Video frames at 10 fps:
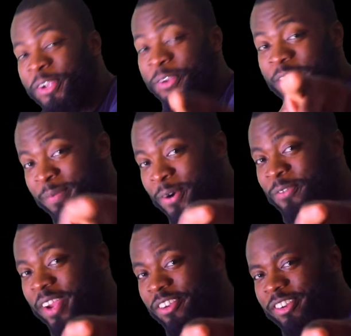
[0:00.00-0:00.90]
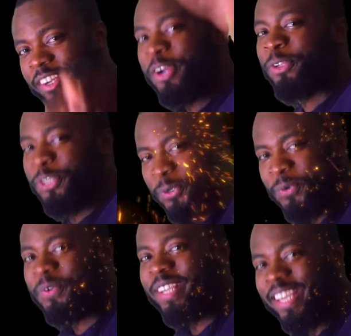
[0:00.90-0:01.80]
You need motivation?
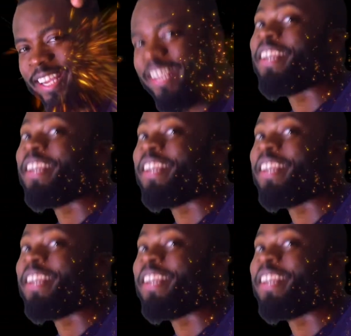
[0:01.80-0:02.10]
Tune in